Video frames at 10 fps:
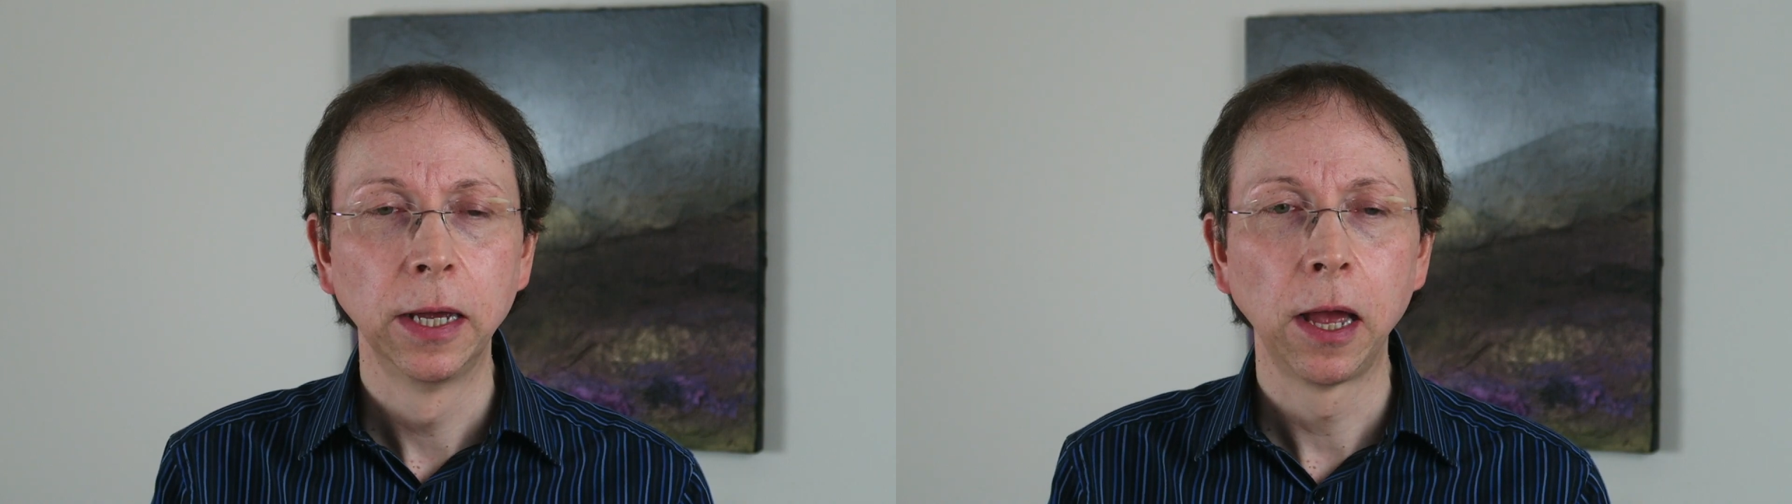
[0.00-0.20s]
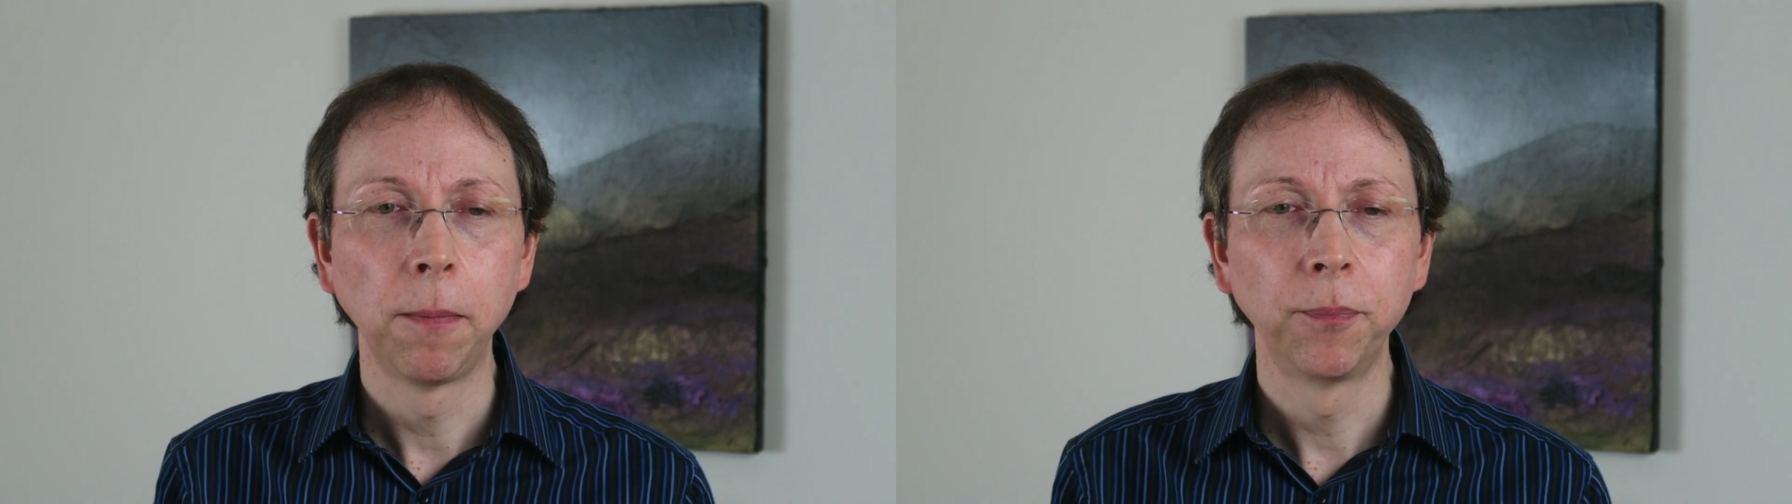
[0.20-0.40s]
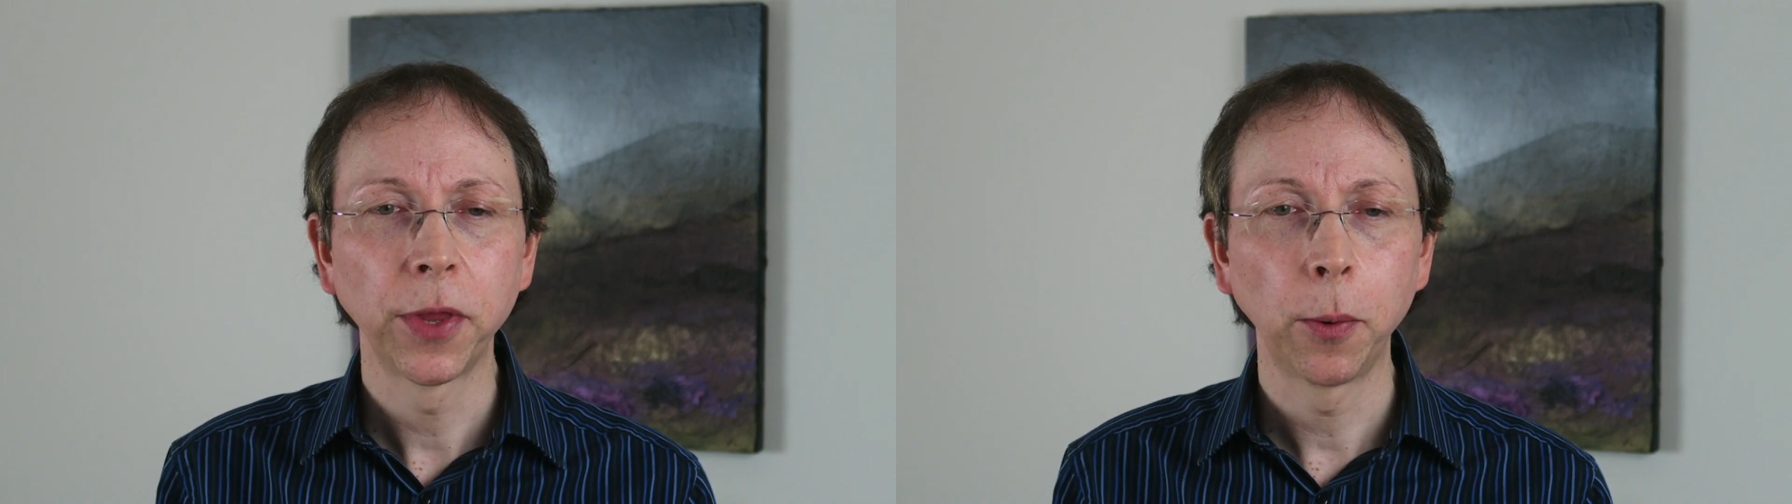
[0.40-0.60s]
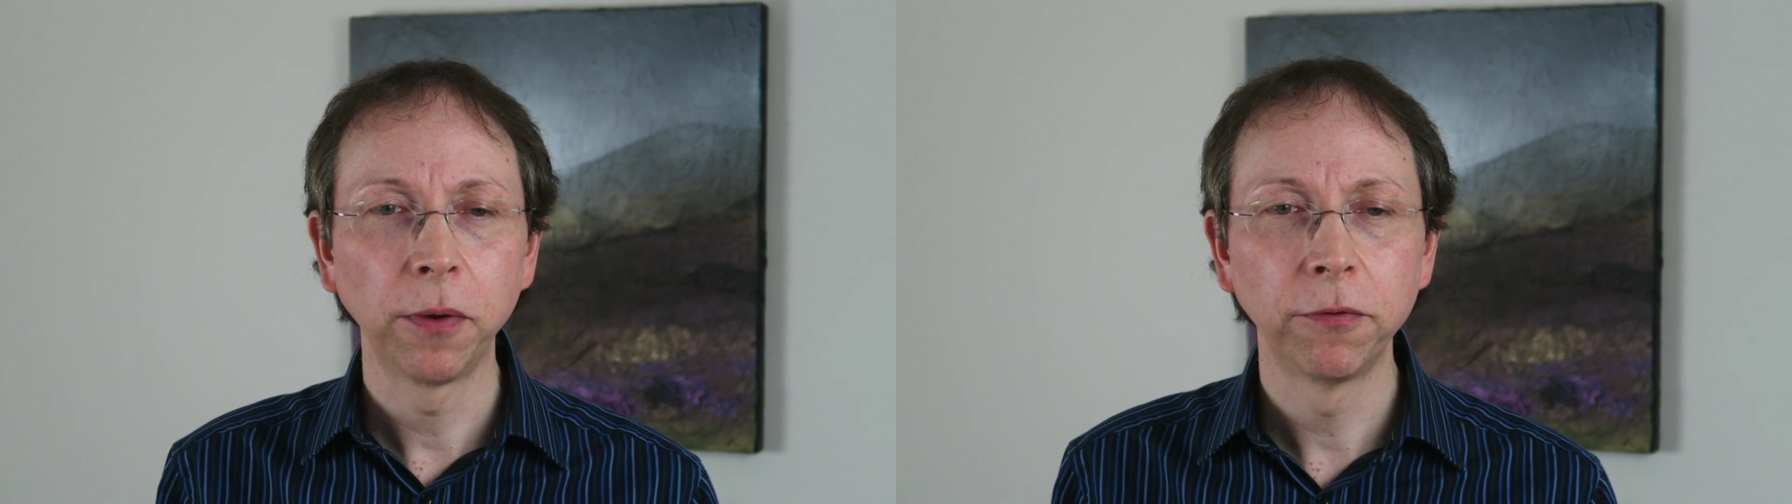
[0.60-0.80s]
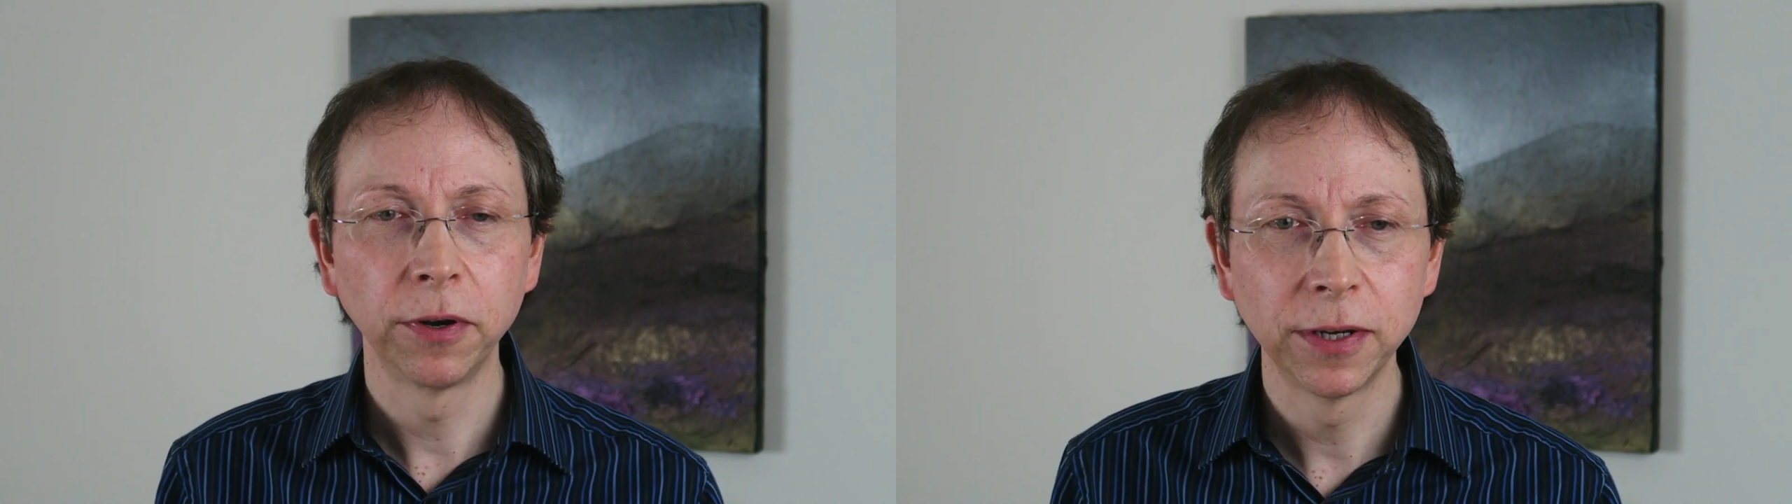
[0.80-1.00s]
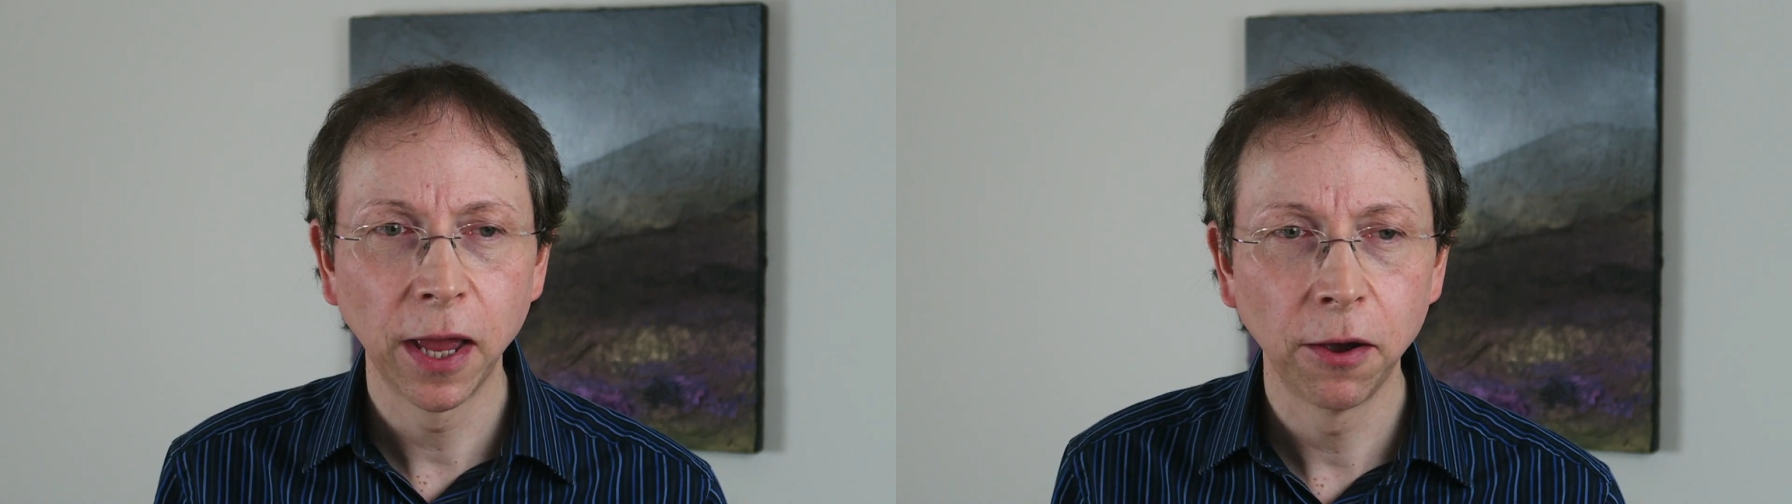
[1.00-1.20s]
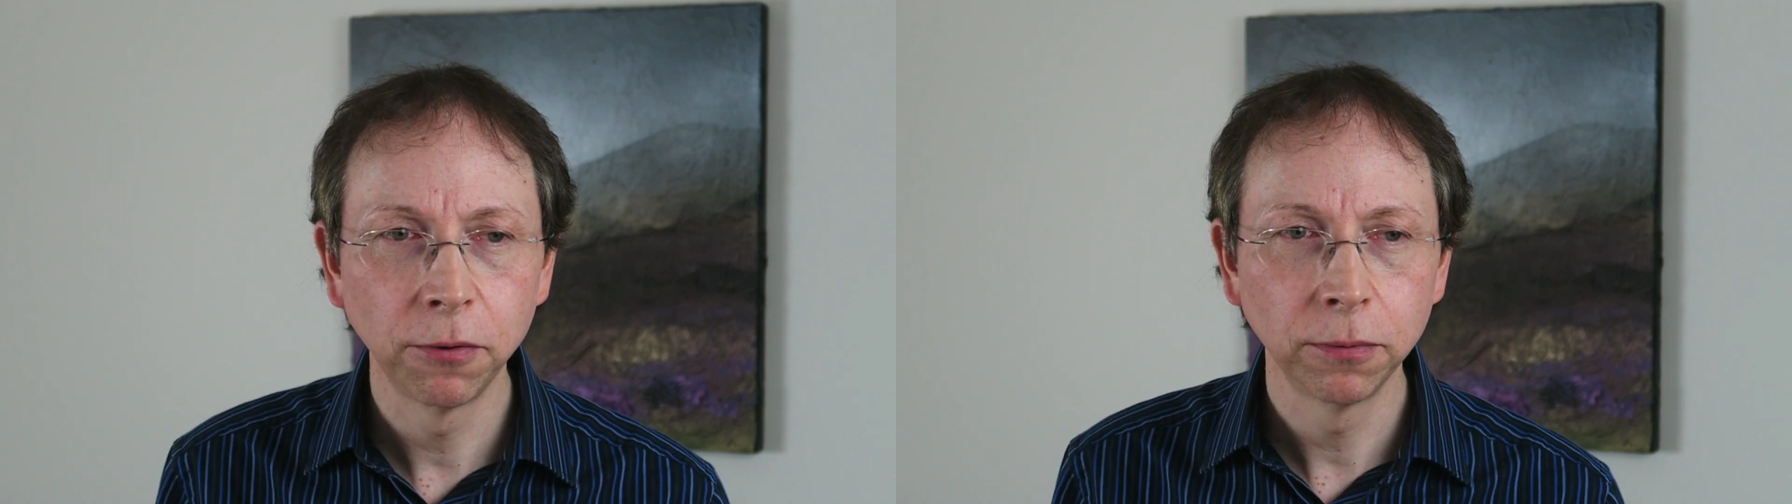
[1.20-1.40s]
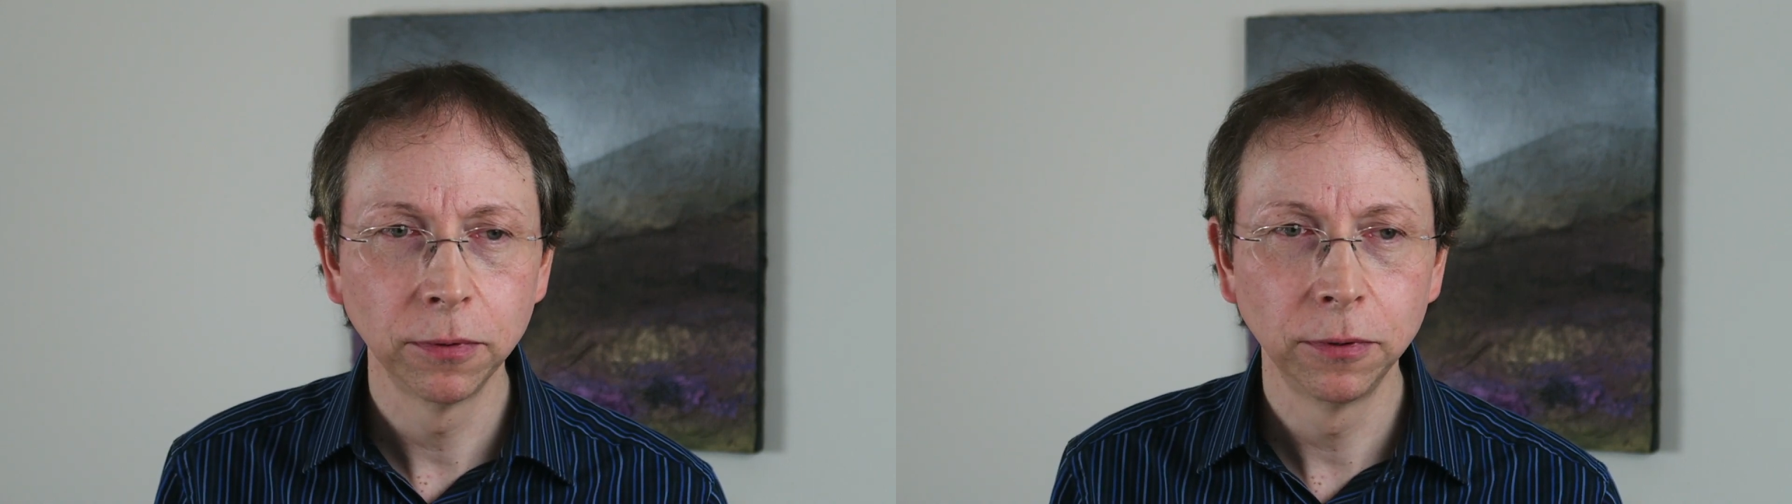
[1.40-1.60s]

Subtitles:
However, I now,